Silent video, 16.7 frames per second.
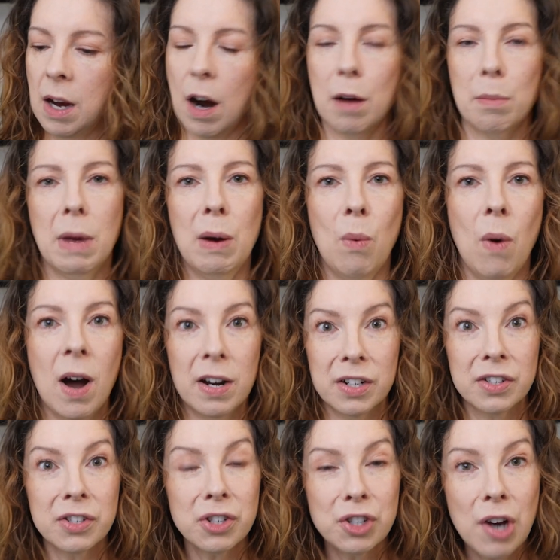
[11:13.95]
are my
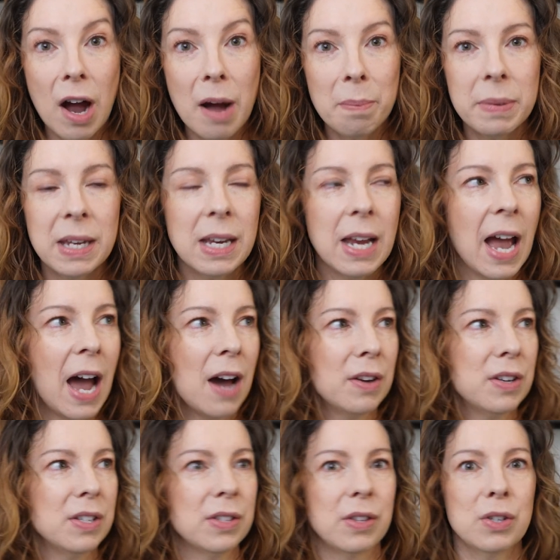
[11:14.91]
waters choppy? How
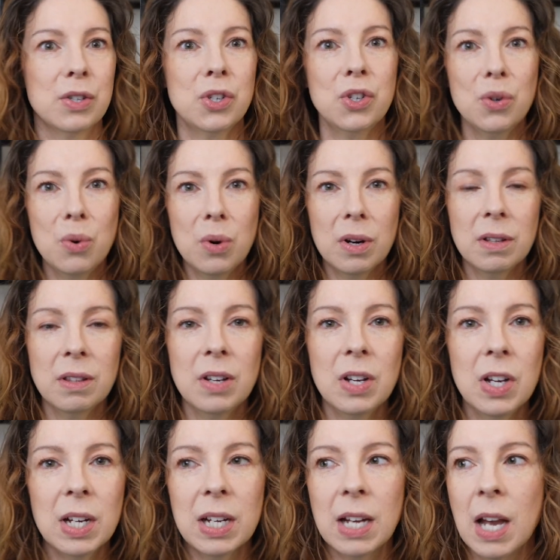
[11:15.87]
does the shore
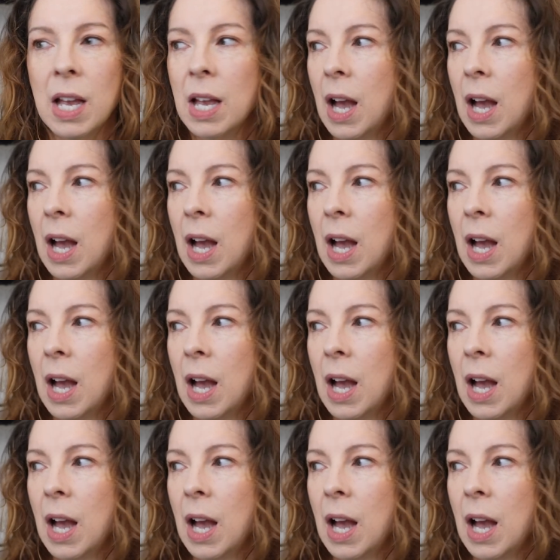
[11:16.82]
look?